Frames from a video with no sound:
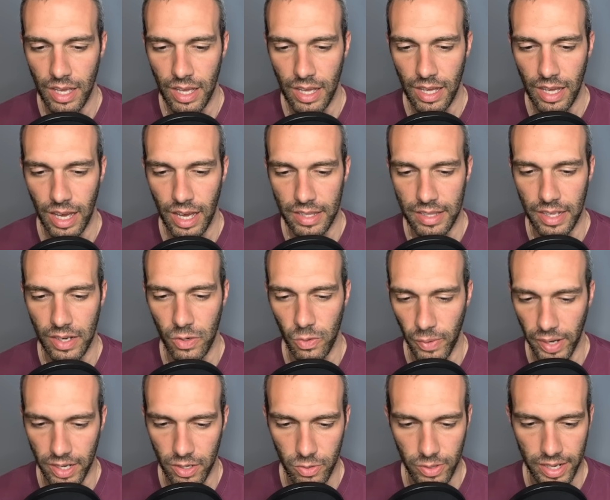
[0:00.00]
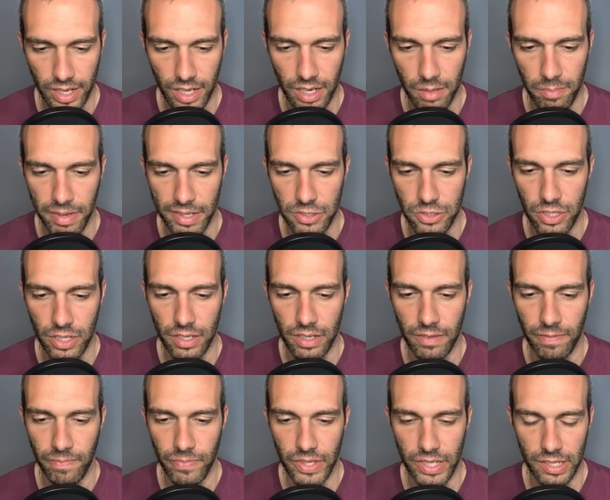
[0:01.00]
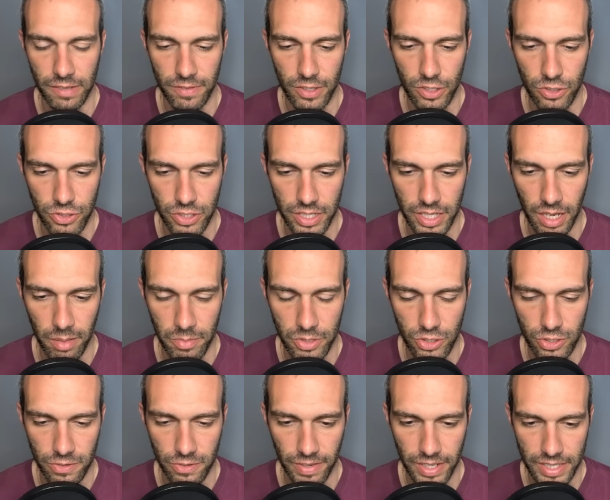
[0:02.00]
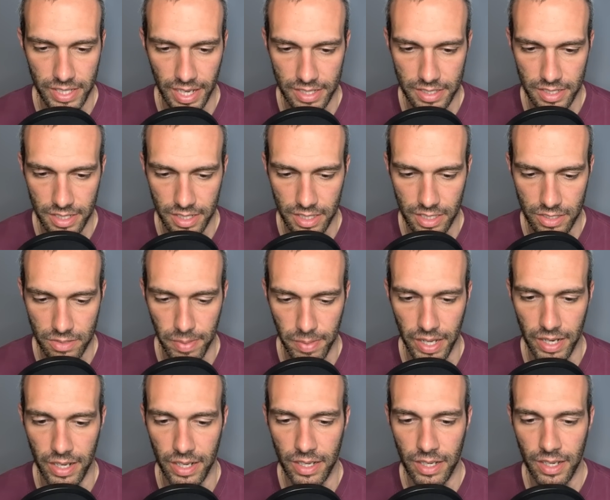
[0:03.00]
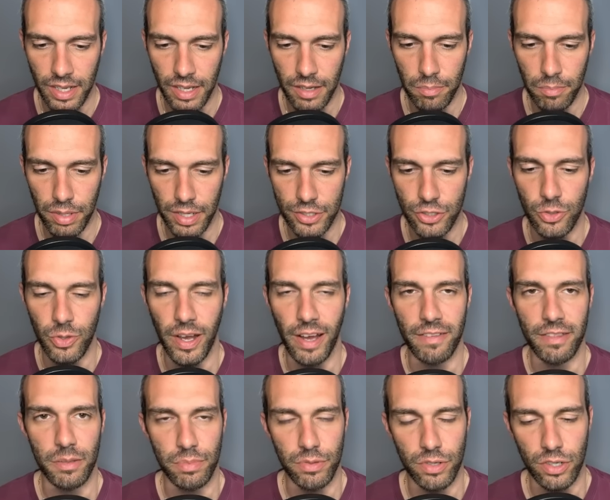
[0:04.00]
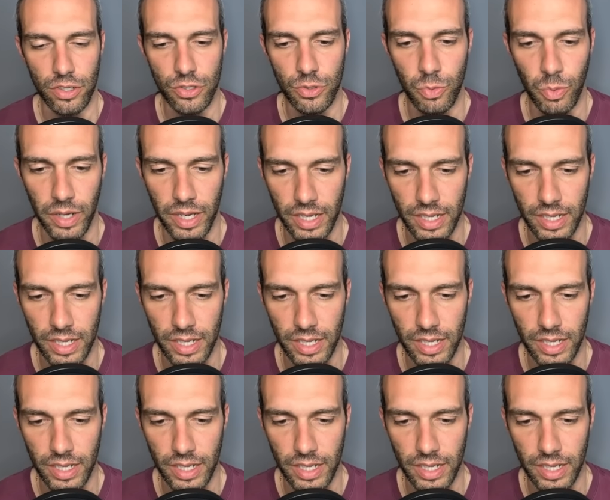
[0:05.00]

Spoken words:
And then Oranguru, I kind of mentioned, the confusion damage is fantastic in this meta. Plus you have the brutal swing